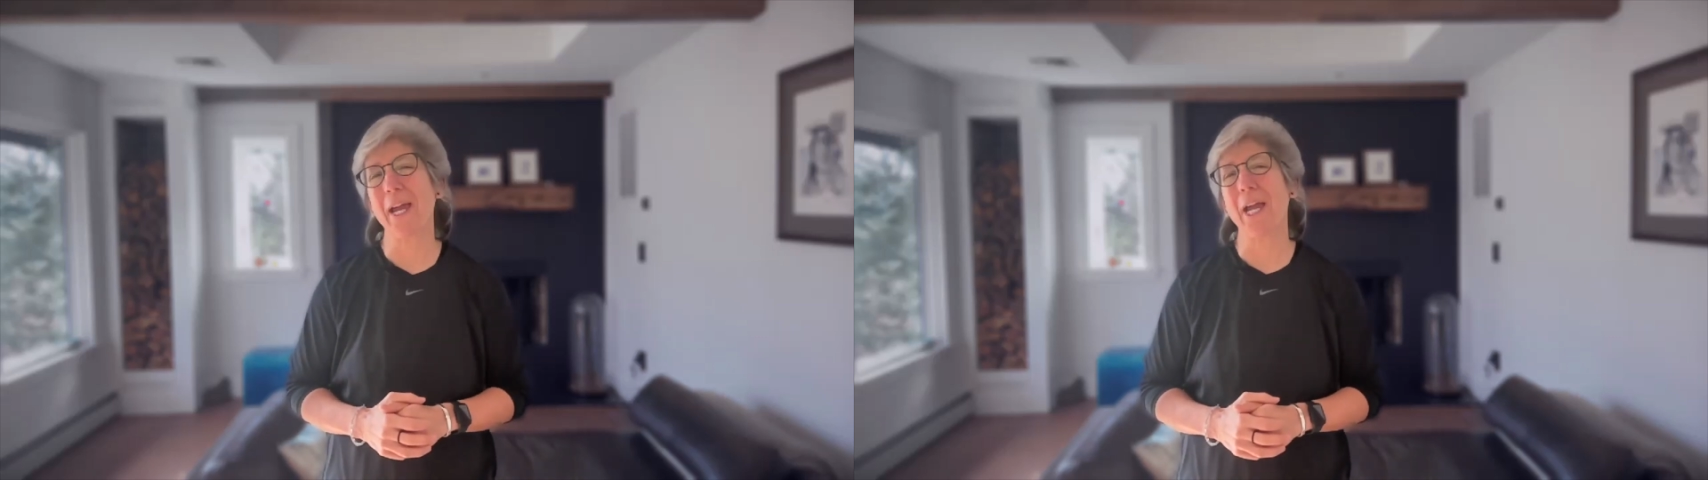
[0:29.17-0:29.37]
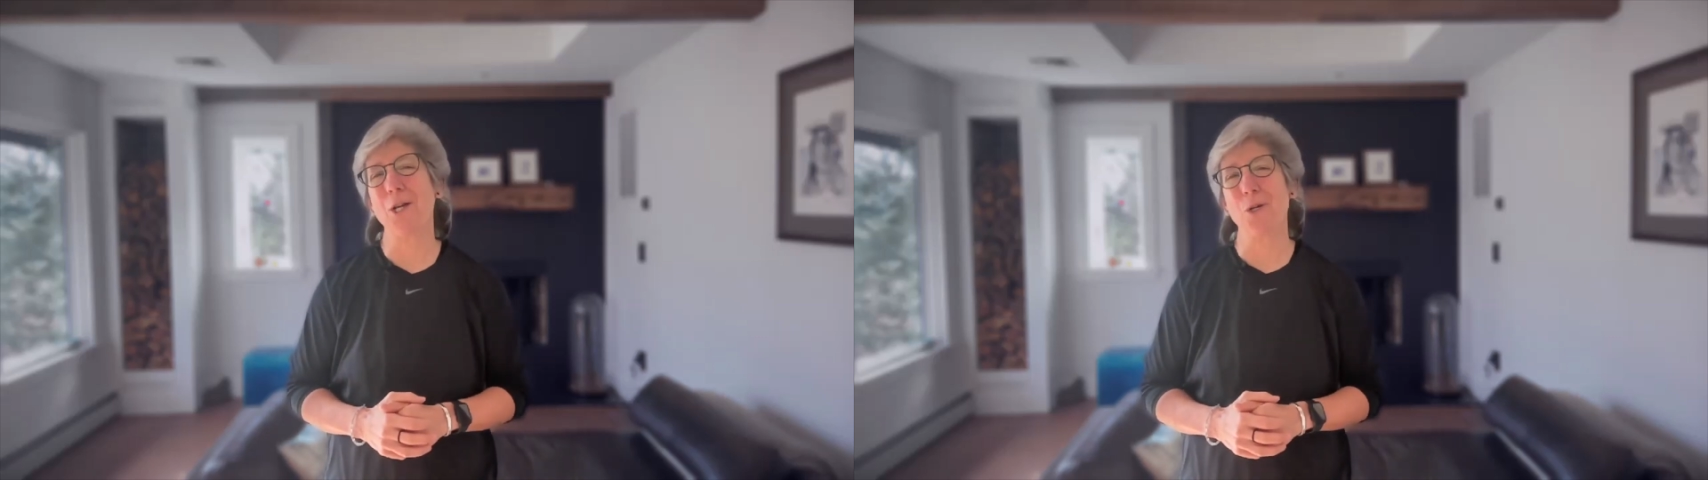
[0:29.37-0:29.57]

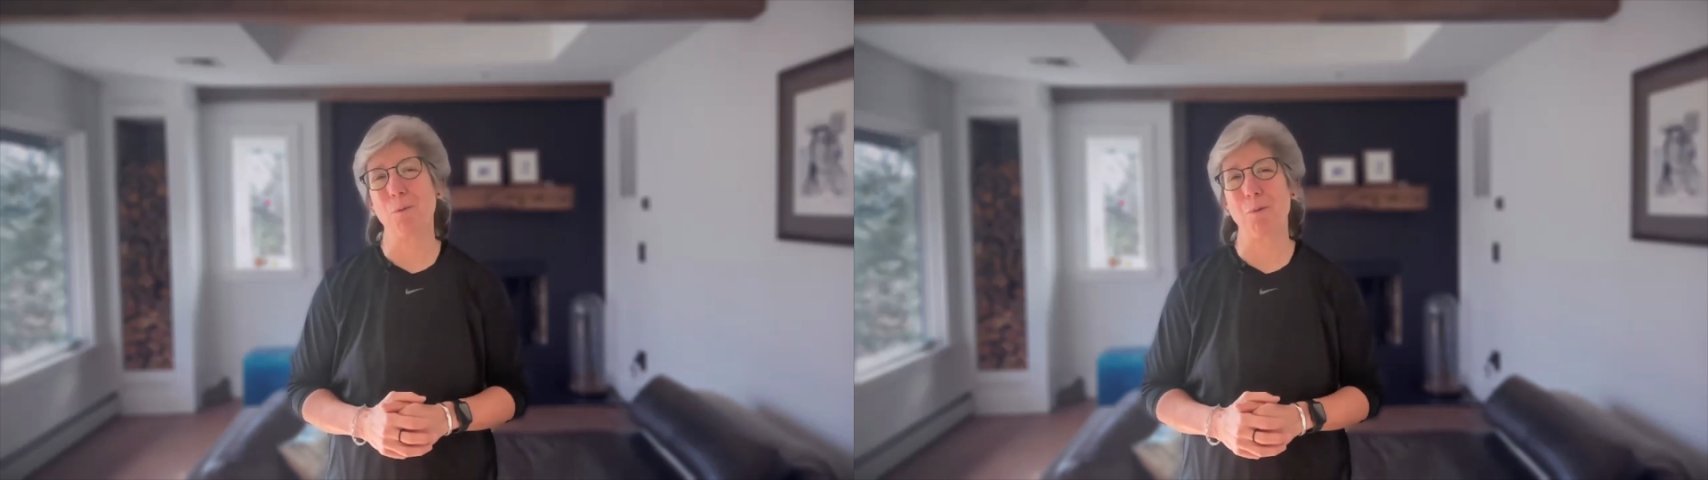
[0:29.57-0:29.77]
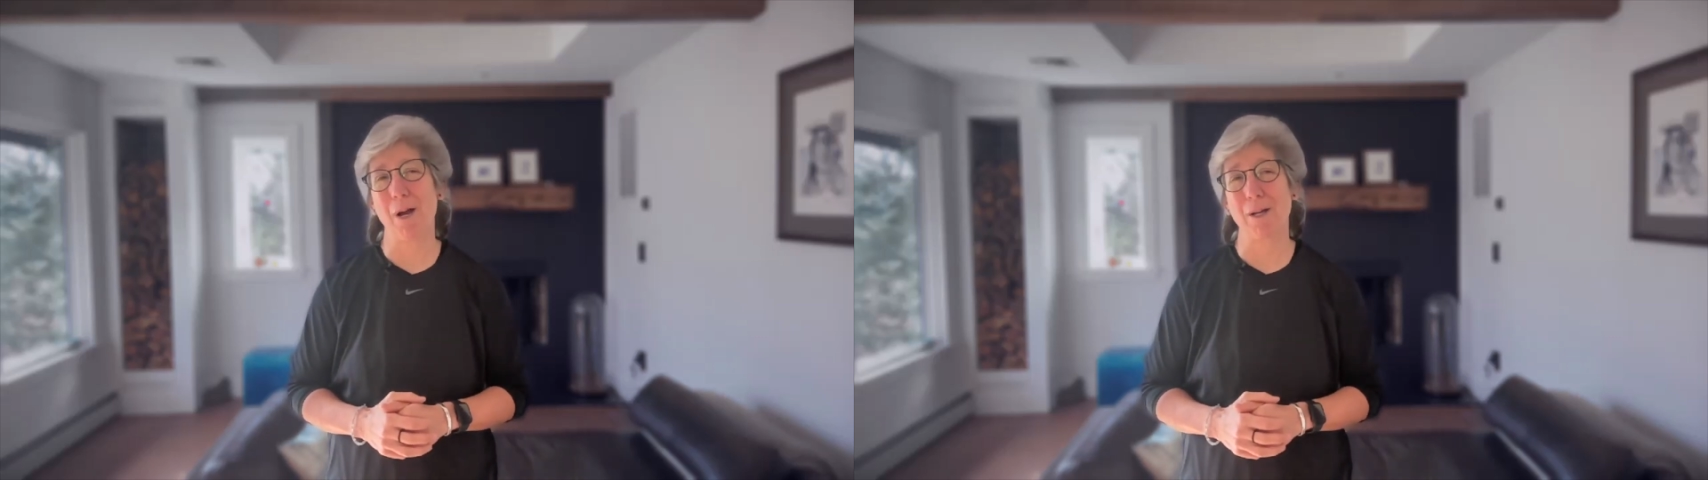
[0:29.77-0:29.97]
aging
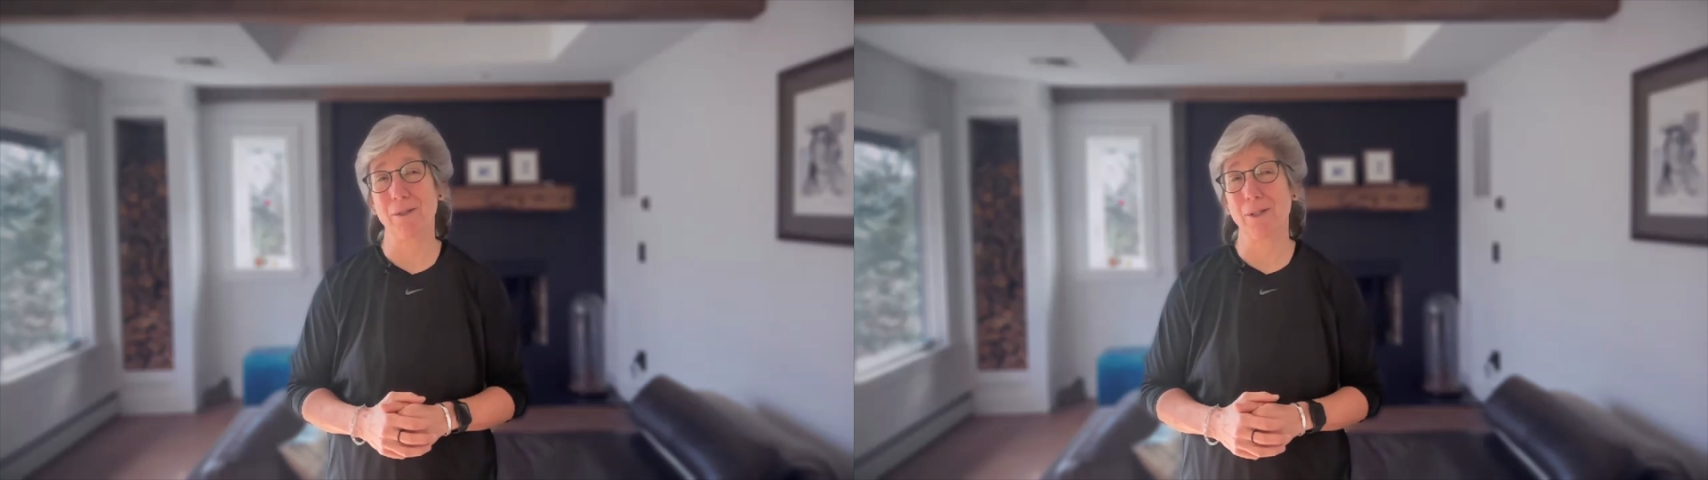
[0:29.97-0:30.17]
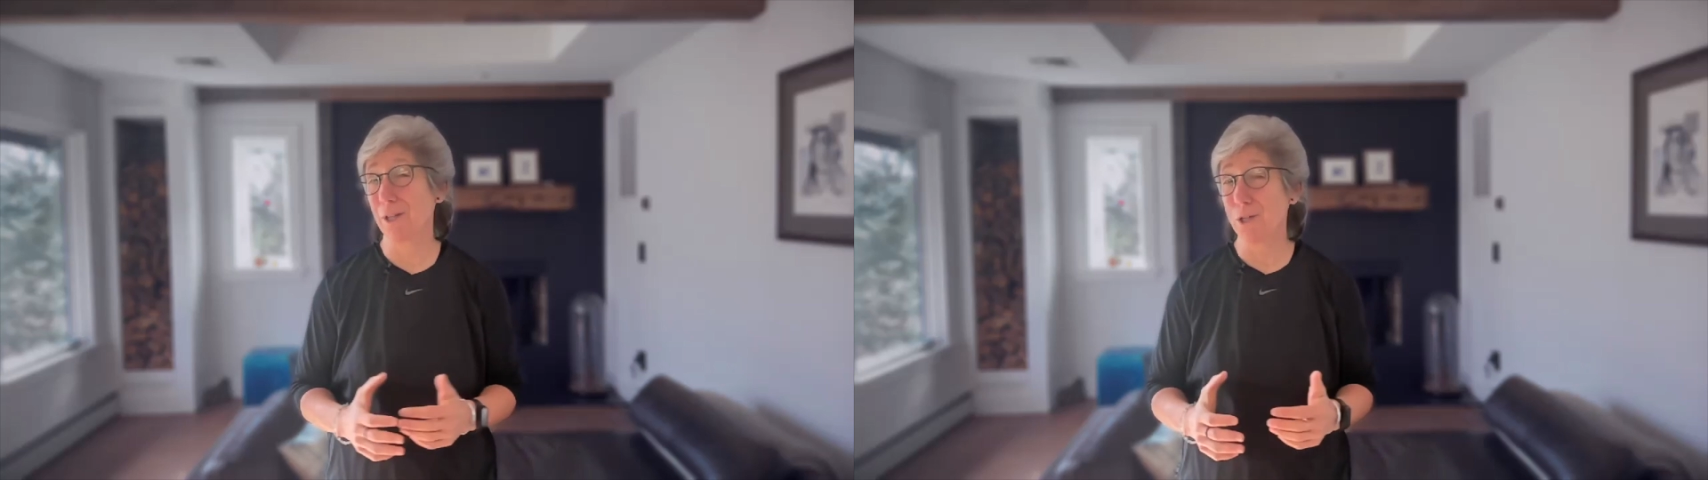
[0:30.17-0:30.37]

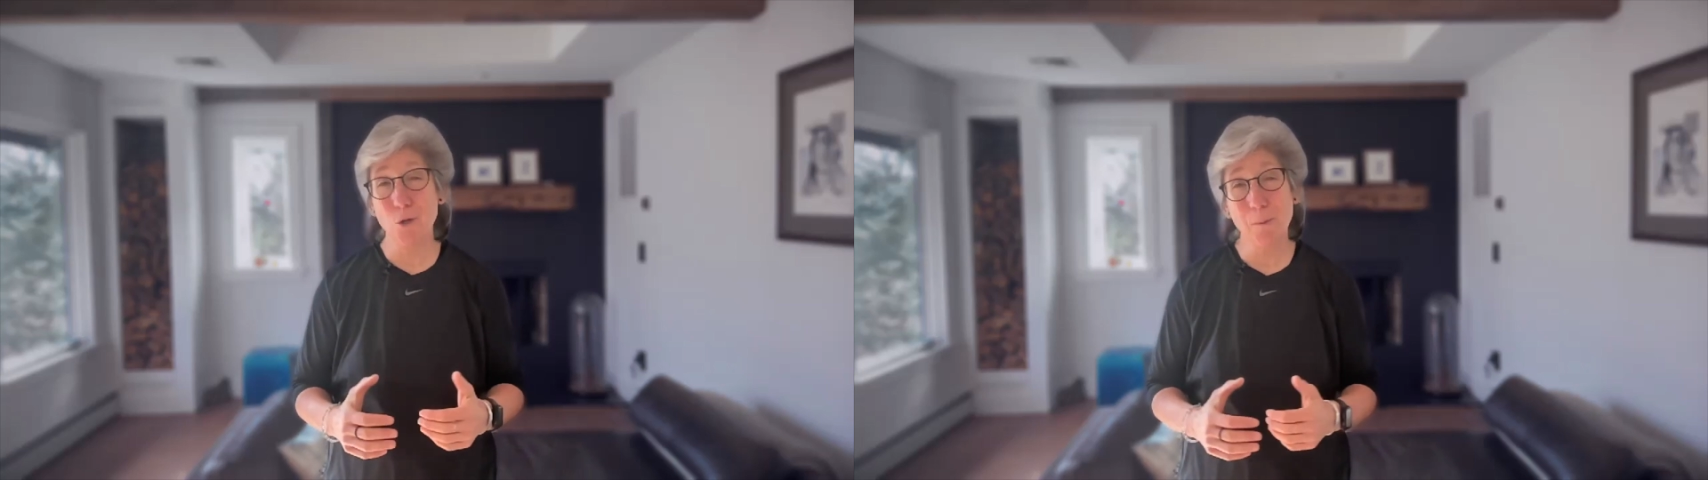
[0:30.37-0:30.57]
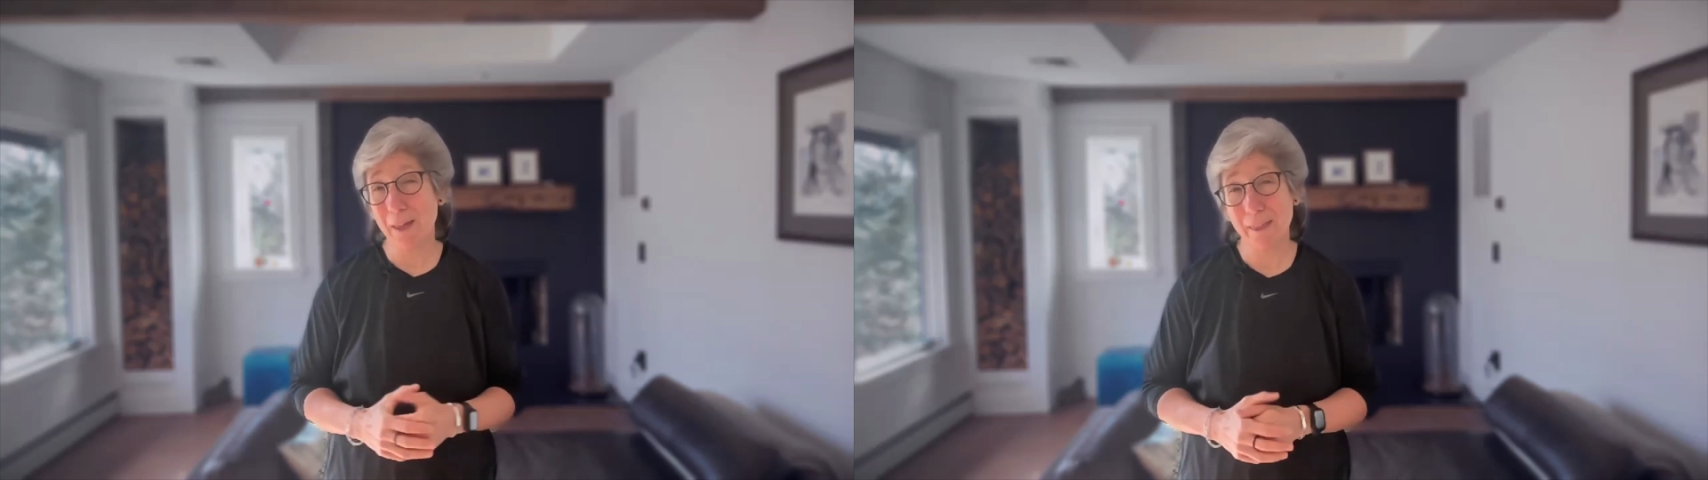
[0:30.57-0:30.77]
process than
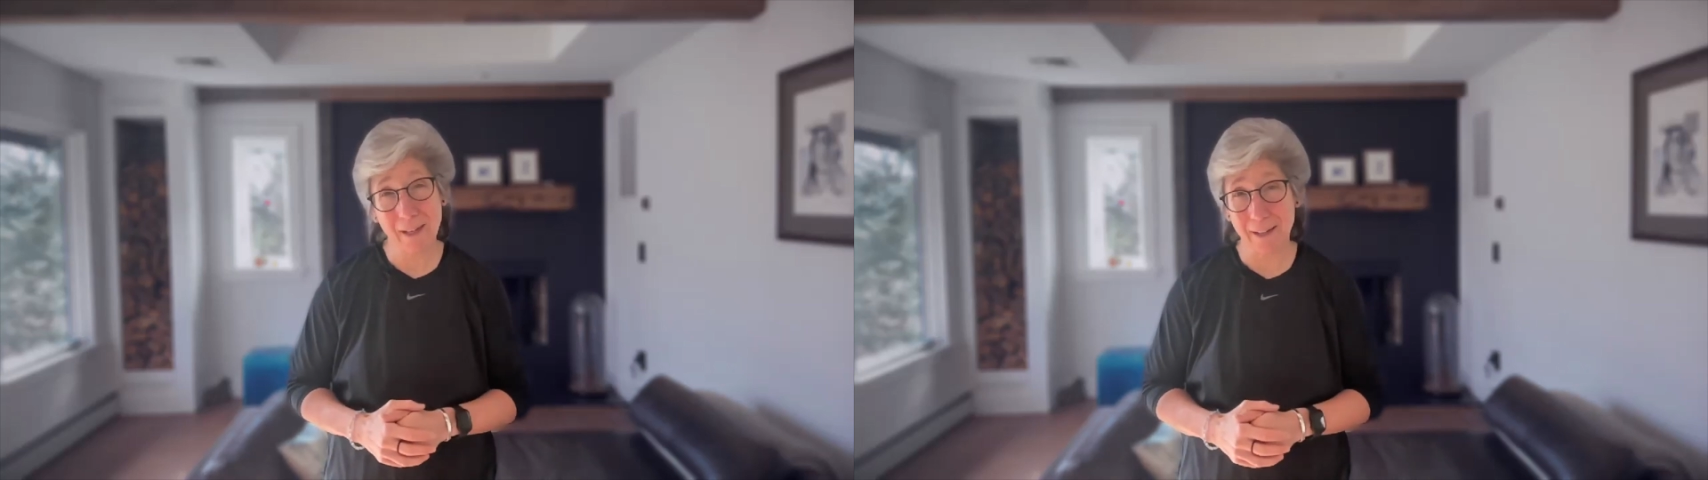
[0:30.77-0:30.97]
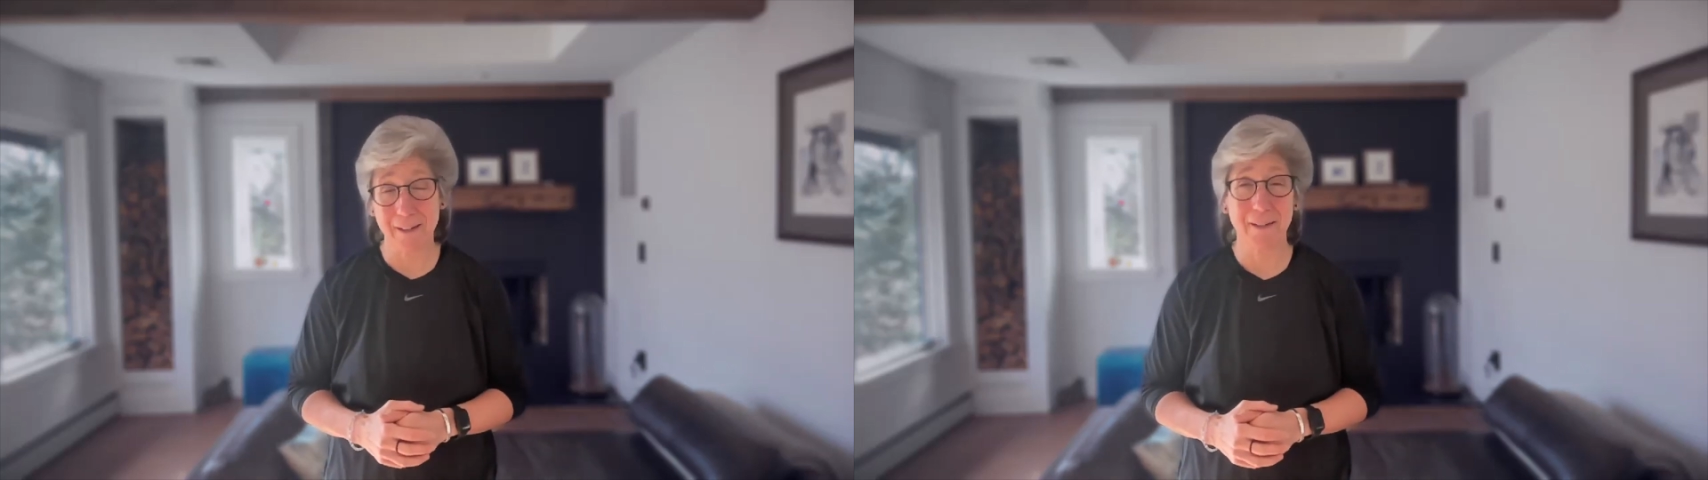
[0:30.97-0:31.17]
you may
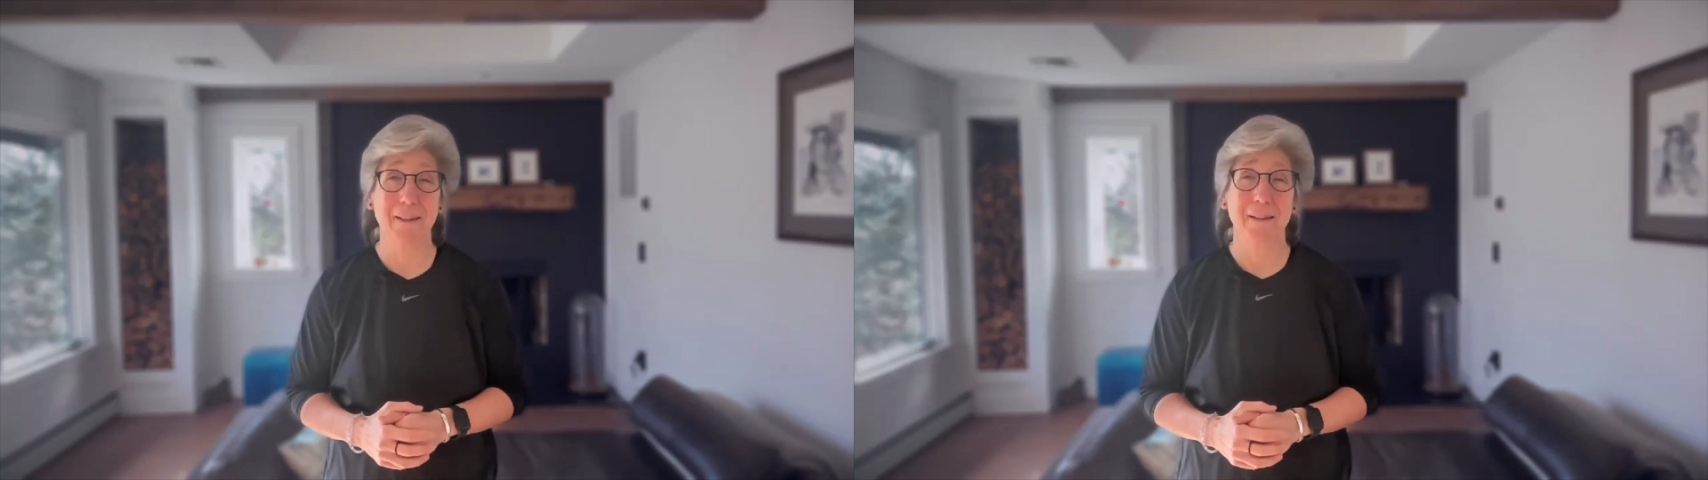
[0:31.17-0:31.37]
think.